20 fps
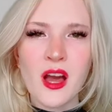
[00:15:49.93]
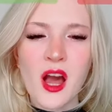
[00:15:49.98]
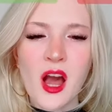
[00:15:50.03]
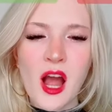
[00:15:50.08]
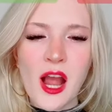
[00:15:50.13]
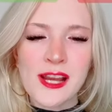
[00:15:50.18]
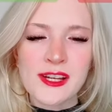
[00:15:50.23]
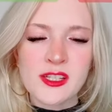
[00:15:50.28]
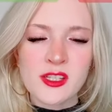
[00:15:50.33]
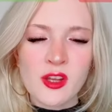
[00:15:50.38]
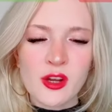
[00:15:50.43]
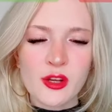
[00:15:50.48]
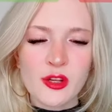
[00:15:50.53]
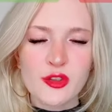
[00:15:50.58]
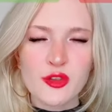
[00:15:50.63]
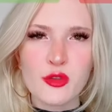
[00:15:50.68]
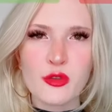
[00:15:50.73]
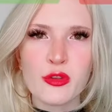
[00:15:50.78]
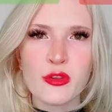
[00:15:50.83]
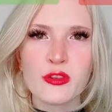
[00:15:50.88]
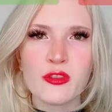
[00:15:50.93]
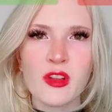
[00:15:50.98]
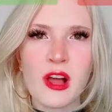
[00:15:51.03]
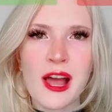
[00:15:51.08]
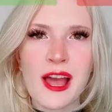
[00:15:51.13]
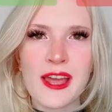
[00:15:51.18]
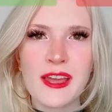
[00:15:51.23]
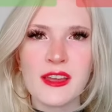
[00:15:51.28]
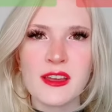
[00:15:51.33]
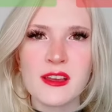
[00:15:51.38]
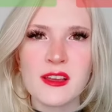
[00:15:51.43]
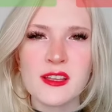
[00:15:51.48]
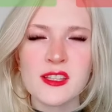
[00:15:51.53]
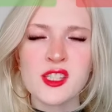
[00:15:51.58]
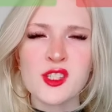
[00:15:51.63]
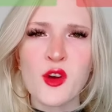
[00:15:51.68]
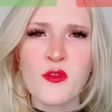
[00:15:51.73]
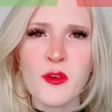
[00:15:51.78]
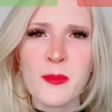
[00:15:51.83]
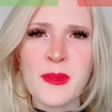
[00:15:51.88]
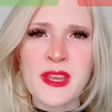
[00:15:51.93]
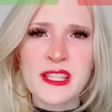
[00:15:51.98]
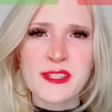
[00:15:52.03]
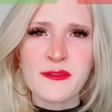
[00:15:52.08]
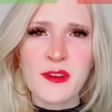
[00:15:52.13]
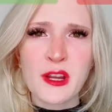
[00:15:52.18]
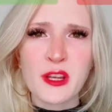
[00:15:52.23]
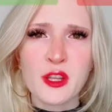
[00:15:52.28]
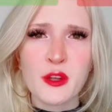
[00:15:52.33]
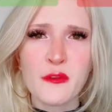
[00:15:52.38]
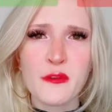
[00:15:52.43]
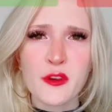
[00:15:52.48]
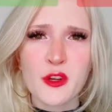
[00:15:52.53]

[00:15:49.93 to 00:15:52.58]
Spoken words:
I just got a truth or lie. Sophie makes fun of you for